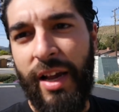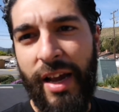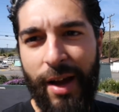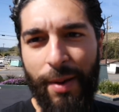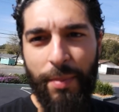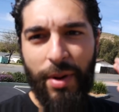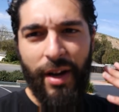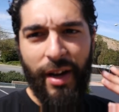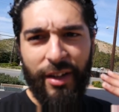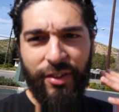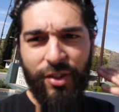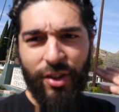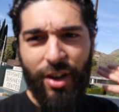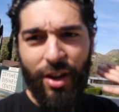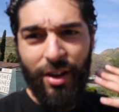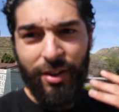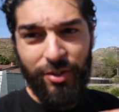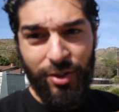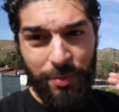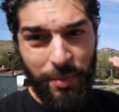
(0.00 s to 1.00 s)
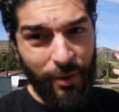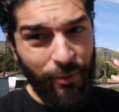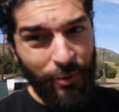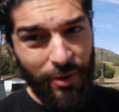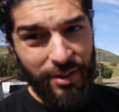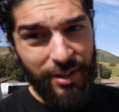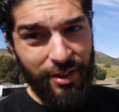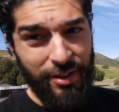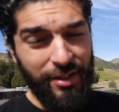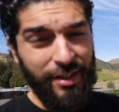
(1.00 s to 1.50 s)
Yeah, I took my
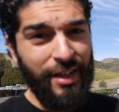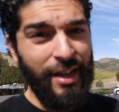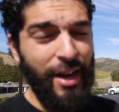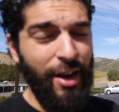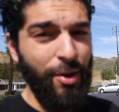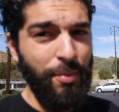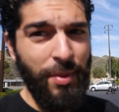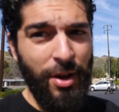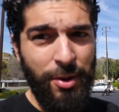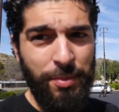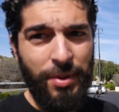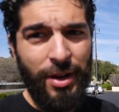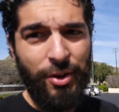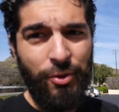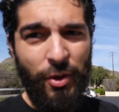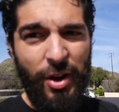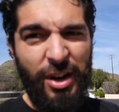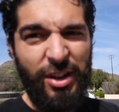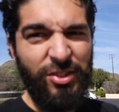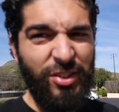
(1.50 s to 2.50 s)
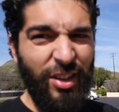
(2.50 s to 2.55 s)
friend the other day out mountain bike riding.